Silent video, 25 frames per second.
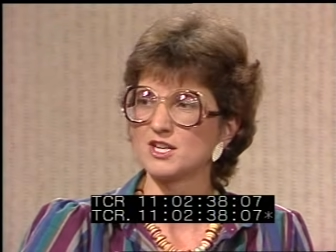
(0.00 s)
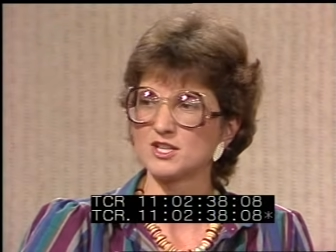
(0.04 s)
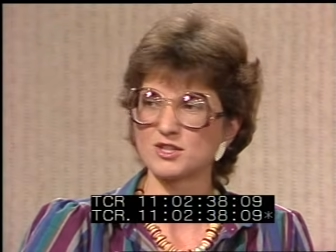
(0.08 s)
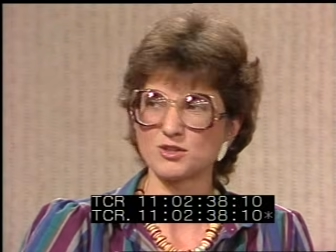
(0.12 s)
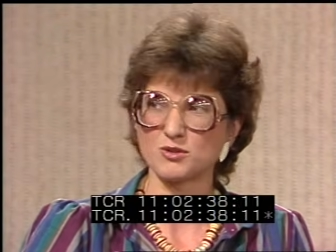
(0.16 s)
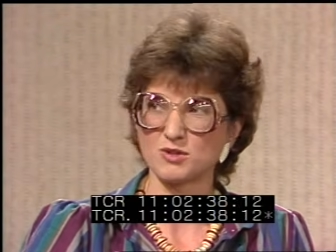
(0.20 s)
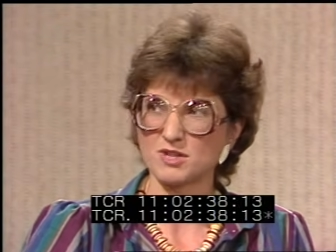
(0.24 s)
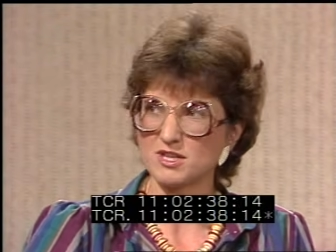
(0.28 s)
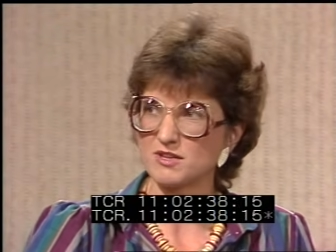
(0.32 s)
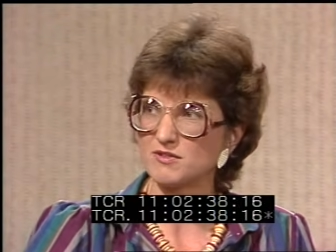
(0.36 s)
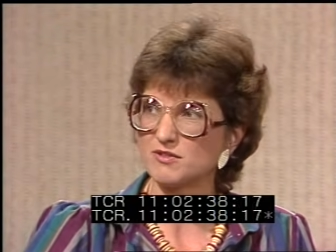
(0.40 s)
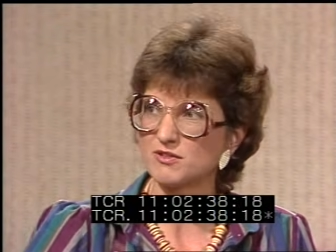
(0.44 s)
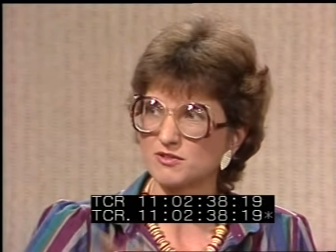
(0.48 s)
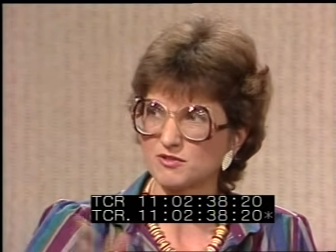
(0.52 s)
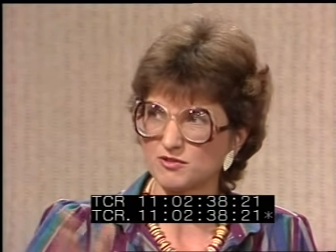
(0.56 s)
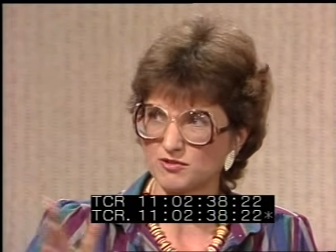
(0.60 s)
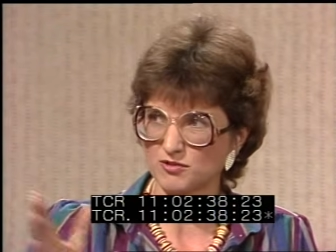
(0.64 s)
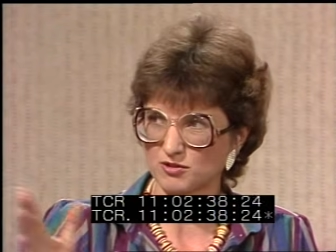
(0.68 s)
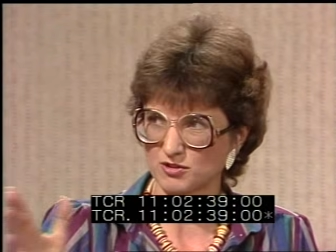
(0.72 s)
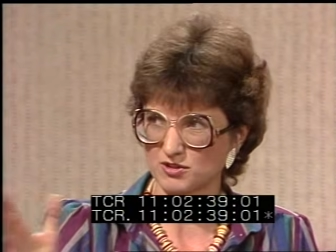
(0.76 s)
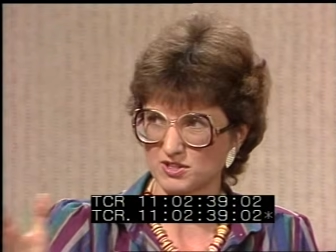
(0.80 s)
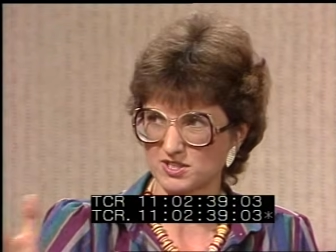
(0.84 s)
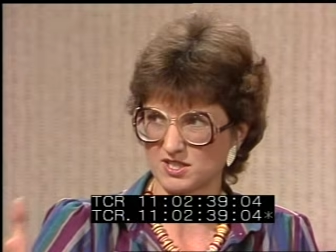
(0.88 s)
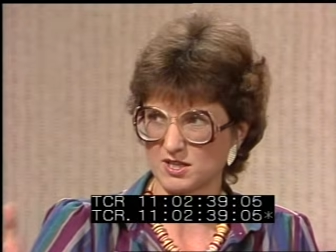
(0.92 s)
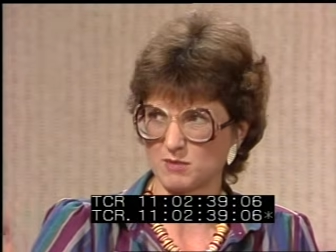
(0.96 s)
So even
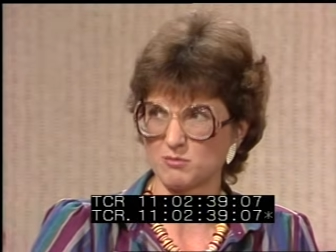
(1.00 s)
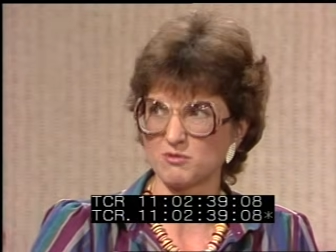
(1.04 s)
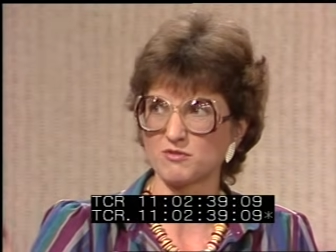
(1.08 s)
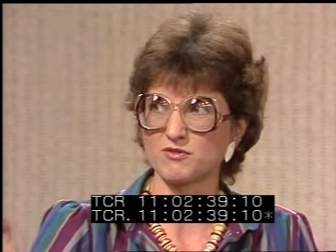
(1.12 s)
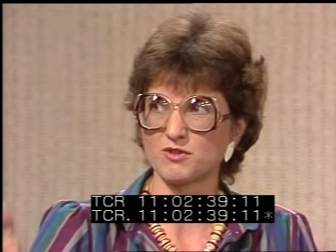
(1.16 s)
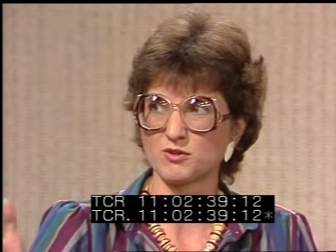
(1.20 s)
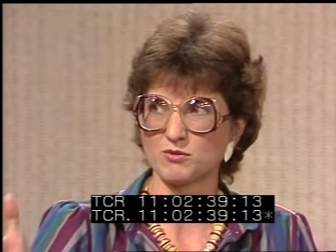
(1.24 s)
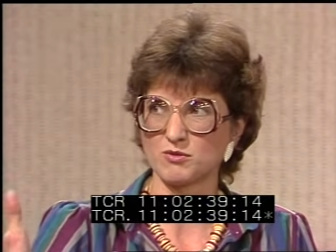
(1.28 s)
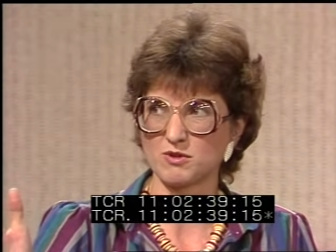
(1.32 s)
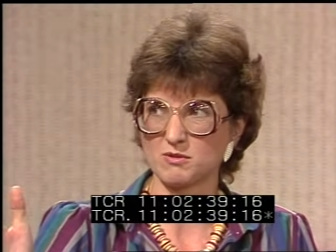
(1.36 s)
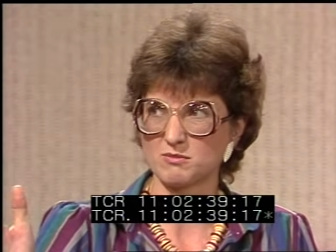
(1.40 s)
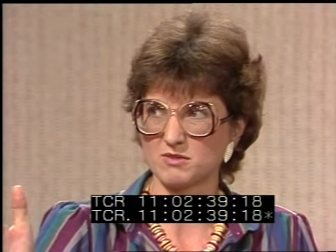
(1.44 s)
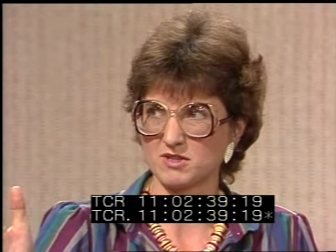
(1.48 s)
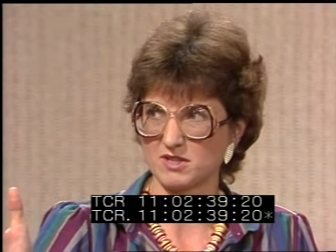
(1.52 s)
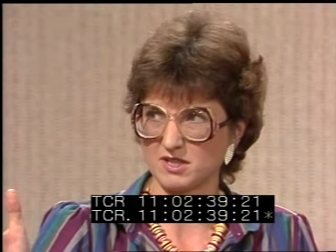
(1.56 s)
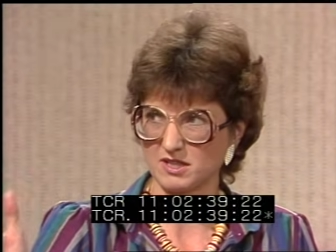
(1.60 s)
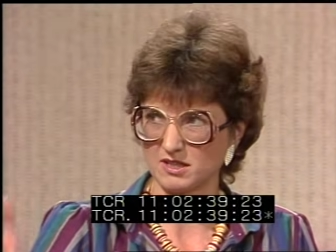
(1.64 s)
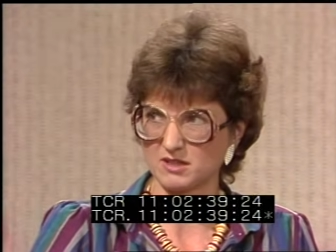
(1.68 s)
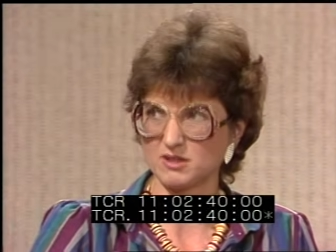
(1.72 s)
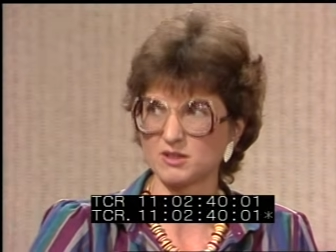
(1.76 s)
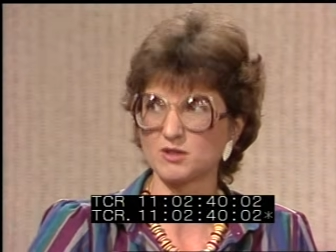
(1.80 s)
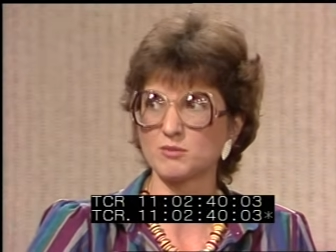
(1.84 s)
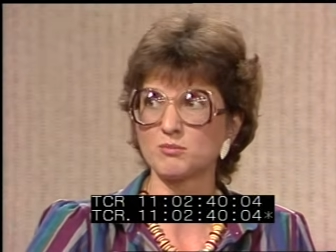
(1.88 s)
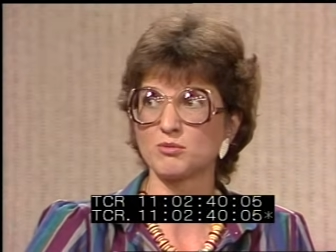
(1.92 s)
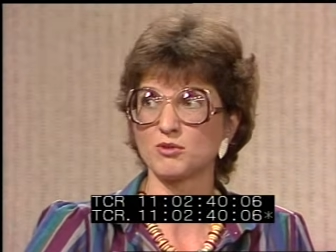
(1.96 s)
for some of the women
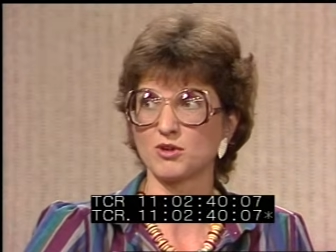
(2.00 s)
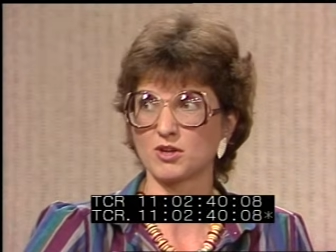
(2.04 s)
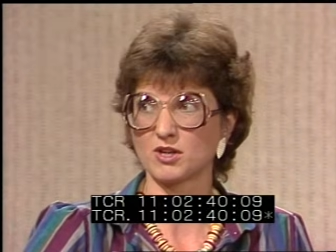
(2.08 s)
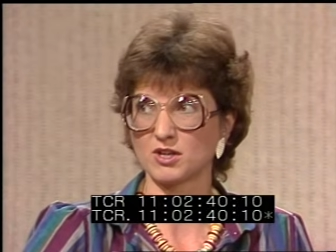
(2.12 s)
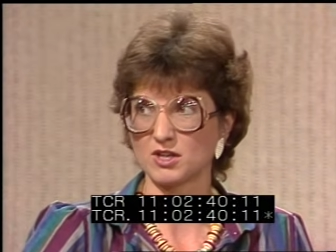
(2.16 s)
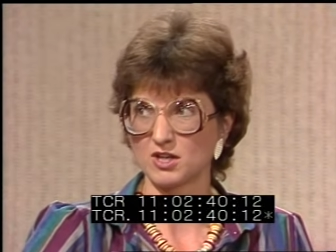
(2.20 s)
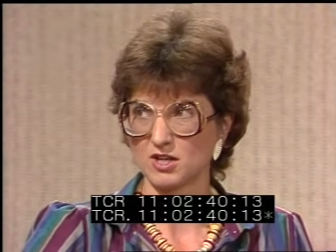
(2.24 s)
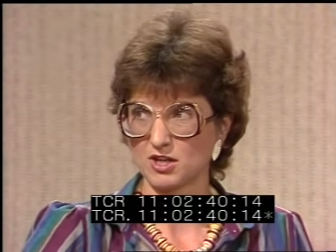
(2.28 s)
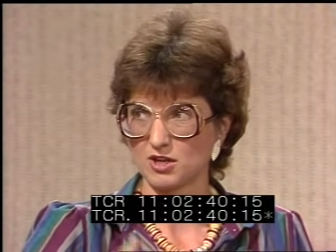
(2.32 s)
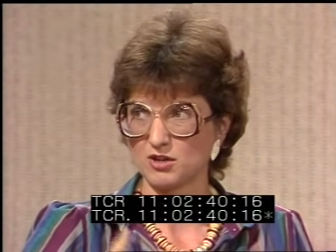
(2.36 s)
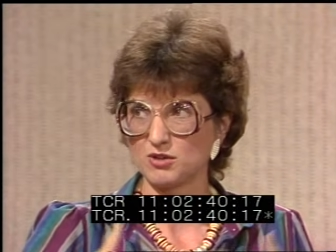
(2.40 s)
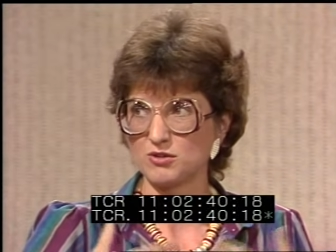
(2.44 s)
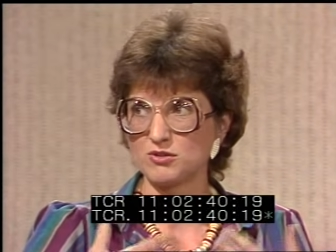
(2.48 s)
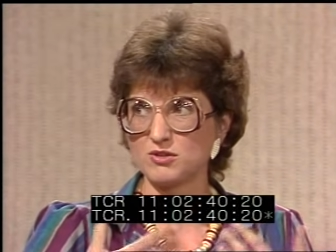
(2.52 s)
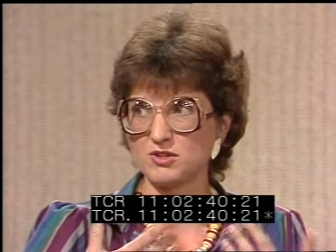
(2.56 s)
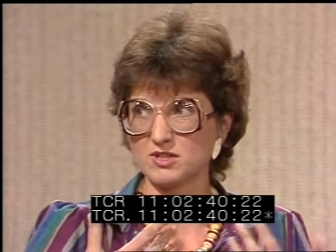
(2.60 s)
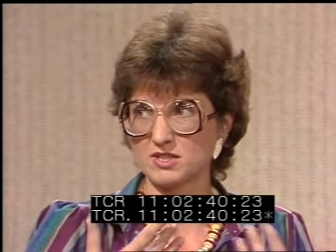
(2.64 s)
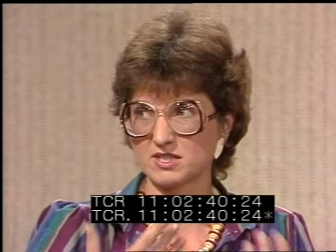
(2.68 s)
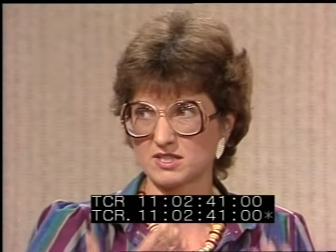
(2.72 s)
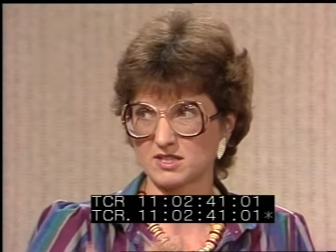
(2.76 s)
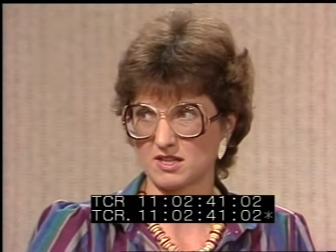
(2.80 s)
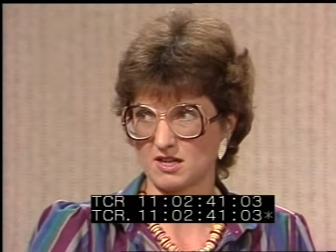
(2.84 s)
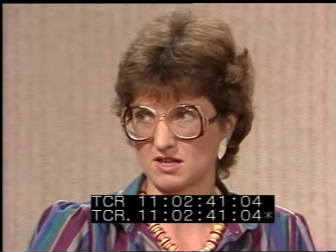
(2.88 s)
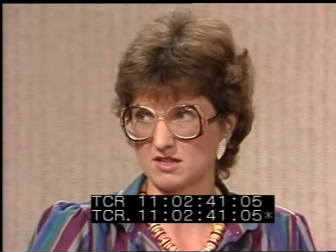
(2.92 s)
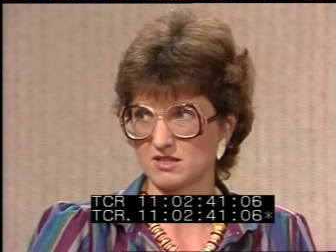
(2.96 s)
in the book who
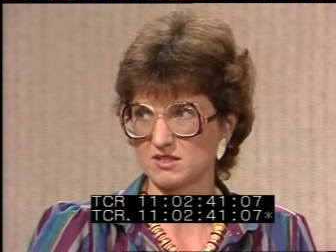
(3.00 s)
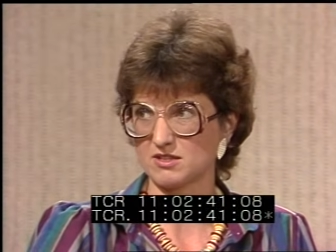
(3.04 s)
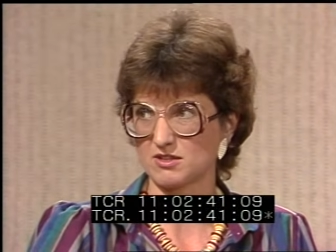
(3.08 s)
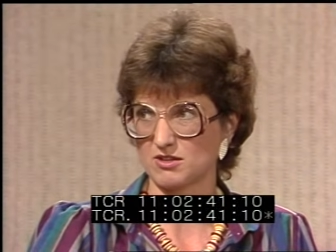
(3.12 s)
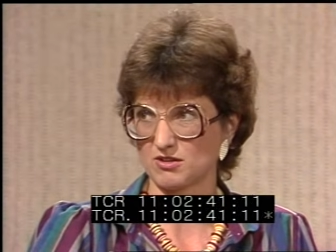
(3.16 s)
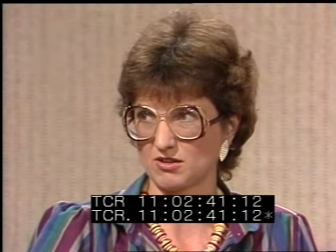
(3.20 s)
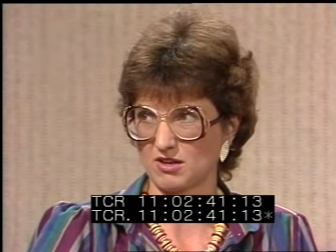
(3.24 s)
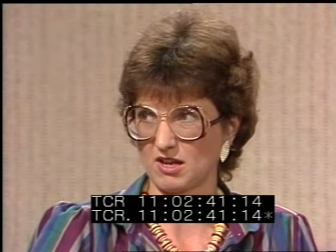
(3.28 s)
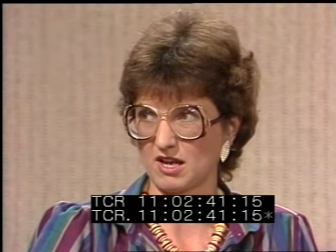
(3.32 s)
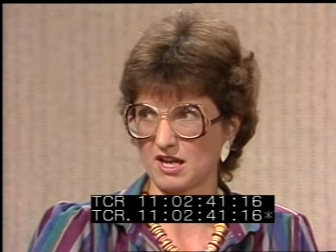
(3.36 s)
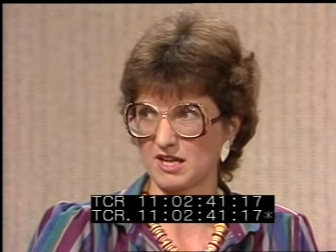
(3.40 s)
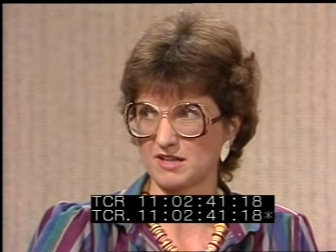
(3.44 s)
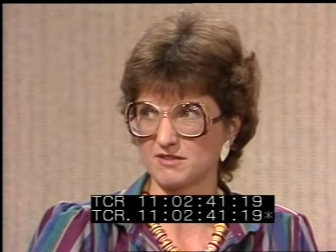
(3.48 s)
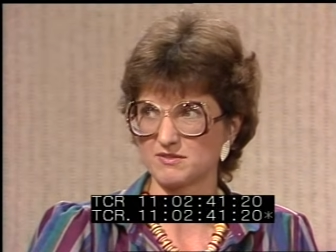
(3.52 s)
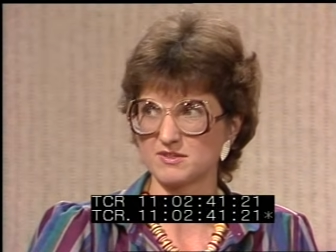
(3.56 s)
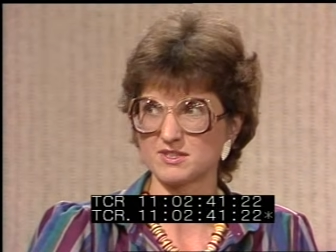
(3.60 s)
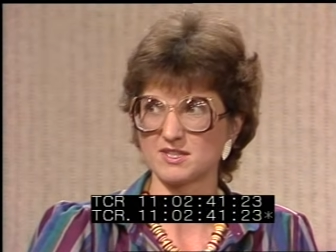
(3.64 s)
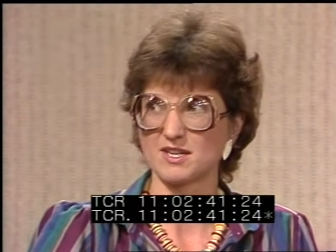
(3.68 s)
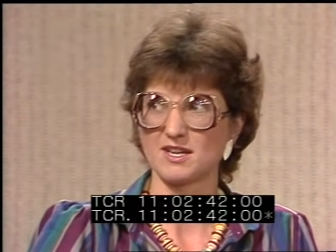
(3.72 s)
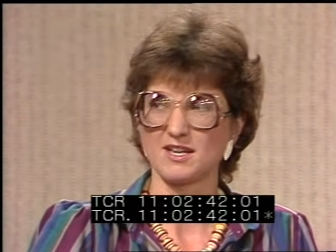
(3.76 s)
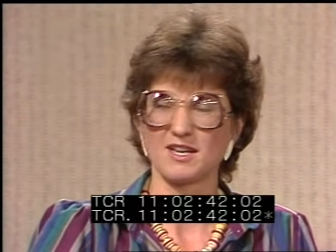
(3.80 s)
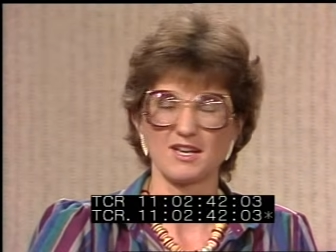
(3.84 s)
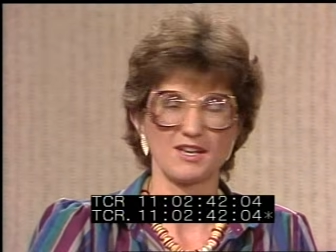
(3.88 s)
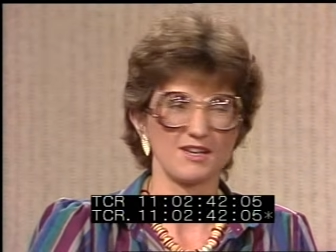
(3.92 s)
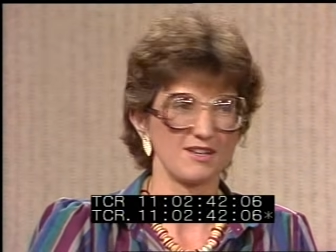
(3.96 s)
discuss their
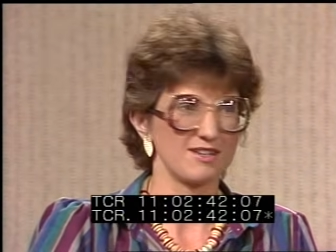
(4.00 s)
lives,